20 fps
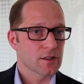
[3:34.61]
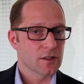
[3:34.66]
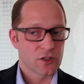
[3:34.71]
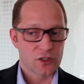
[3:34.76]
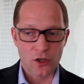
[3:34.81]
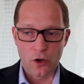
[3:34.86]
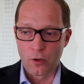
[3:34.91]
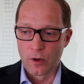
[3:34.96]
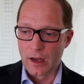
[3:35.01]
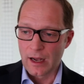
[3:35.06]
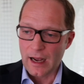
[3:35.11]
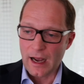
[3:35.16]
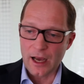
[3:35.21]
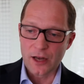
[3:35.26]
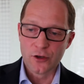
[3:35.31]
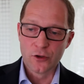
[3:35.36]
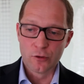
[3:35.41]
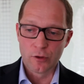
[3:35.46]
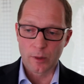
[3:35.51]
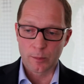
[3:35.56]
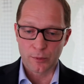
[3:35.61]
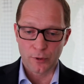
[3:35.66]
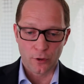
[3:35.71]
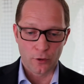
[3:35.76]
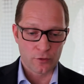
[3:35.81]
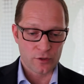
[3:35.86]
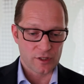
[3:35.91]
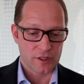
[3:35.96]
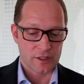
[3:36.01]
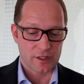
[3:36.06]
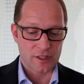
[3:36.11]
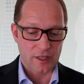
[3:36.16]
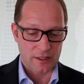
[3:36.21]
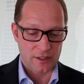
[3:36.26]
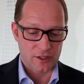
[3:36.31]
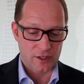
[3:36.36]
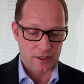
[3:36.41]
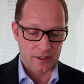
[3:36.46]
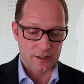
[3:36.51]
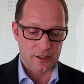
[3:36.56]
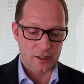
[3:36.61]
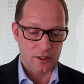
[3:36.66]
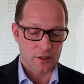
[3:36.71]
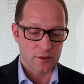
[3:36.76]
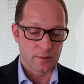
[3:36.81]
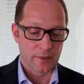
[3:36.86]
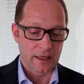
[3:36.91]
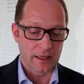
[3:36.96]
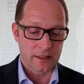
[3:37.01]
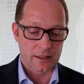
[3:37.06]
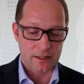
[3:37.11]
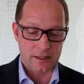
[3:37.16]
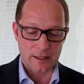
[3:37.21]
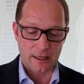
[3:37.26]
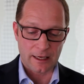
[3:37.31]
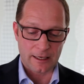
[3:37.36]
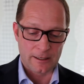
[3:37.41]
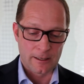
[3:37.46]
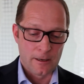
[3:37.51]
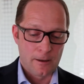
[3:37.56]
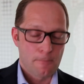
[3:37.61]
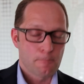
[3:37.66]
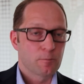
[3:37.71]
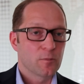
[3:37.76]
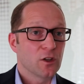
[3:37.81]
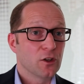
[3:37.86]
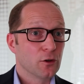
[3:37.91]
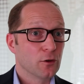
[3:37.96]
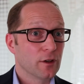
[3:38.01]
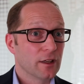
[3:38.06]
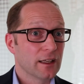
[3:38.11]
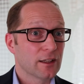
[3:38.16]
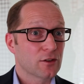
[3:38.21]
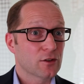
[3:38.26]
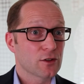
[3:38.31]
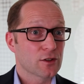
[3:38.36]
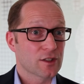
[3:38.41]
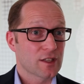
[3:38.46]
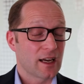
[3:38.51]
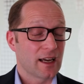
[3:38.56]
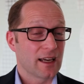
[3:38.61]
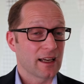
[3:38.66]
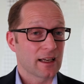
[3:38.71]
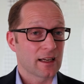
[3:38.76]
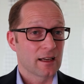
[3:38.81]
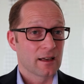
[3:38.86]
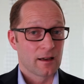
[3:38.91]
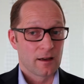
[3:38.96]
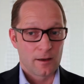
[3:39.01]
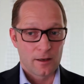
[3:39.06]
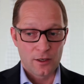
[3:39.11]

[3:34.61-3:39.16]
So a new approach essentially just means that you need to take,